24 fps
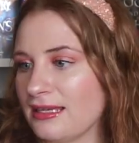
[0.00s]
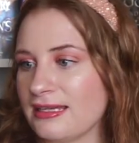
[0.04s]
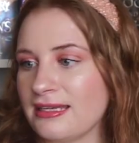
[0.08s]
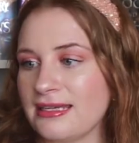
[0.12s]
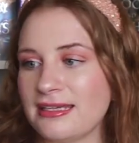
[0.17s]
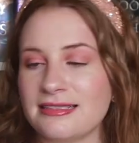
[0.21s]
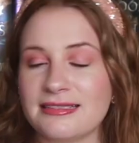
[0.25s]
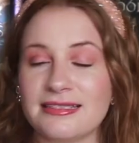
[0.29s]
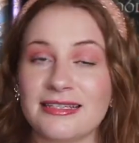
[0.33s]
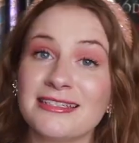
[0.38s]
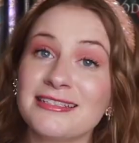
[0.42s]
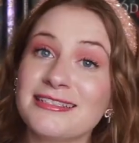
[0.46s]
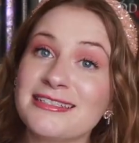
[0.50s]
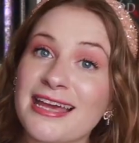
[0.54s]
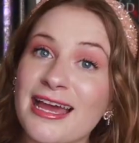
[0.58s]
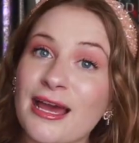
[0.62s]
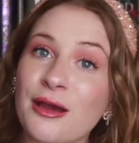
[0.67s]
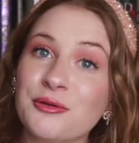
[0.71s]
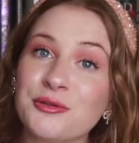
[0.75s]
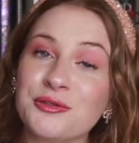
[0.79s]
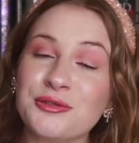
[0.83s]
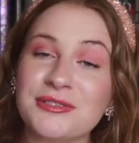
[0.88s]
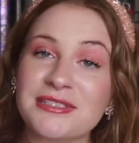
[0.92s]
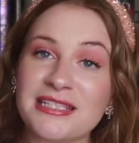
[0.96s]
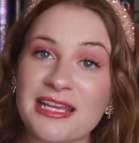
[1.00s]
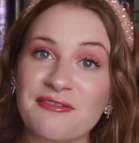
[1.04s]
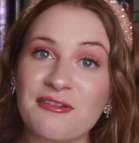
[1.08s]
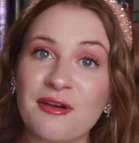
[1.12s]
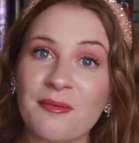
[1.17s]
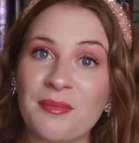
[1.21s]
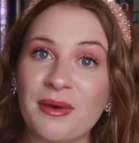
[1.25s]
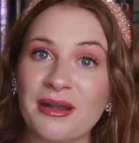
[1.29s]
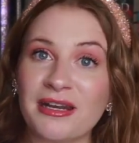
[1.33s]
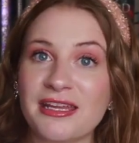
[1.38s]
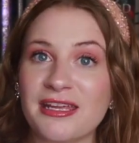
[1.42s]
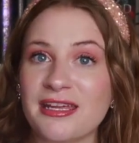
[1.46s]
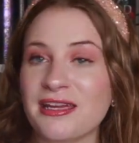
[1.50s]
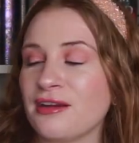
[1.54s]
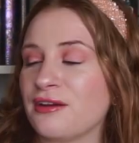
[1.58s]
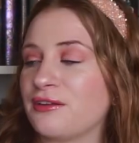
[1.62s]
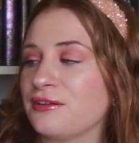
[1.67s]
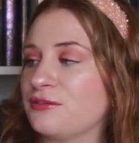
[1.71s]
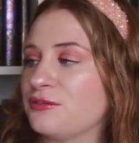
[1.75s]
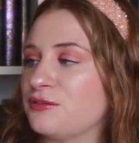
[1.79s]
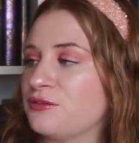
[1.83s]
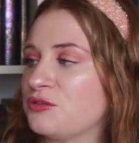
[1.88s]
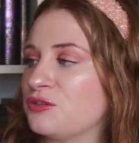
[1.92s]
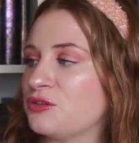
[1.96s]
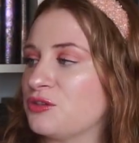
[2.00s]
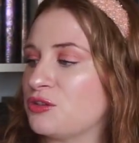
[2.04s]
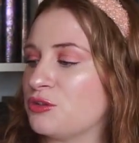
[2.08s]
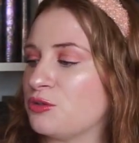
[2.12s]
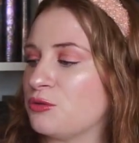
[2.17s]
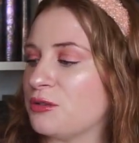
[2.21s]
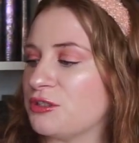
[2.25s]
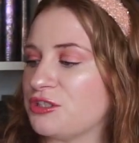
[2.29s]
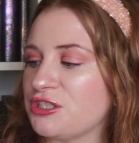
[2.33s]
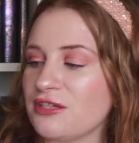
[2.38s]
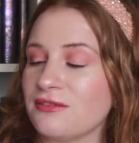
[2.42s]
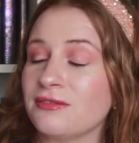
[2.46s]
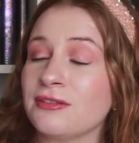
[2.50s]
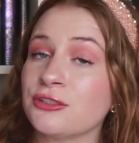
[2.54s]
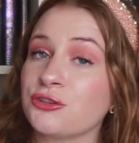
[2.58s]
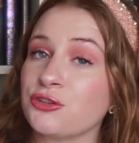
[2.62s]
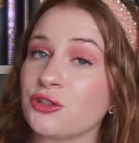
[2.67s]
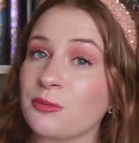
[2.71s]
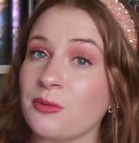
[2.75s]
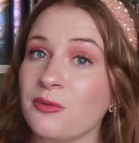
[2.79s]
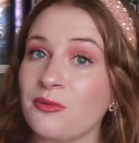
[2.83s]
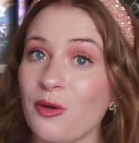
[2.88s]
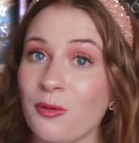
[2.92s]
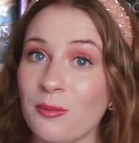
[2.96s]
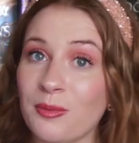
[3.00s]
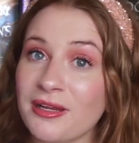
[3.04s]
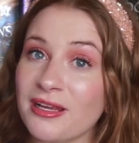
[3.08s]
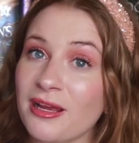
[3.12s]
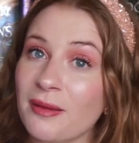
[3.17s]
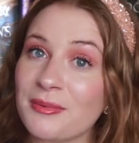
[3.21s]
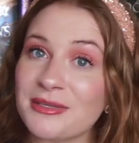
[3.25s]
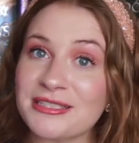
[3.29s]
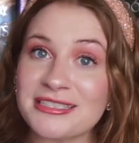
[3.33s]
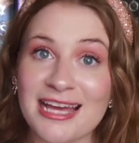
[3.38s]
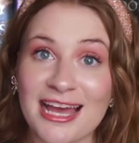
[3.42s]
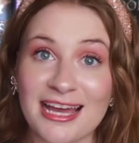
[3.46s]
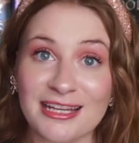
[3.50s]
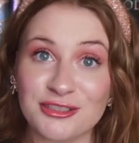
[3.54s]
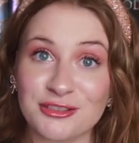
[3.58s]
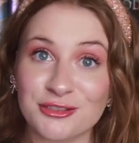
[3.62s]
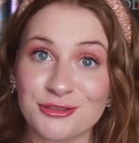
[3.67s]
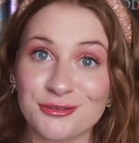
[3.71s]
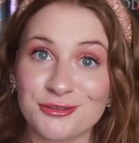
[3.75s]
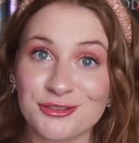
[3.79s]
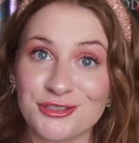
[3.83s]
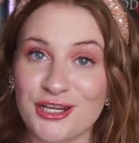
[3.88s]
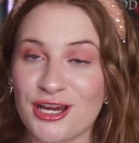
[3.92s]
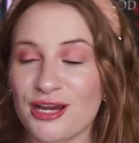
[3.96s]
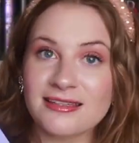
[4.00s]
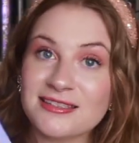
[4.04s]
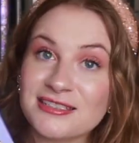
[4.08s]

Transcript: and he's in town to save up money to achieve his dream of opening up a tattoo shop.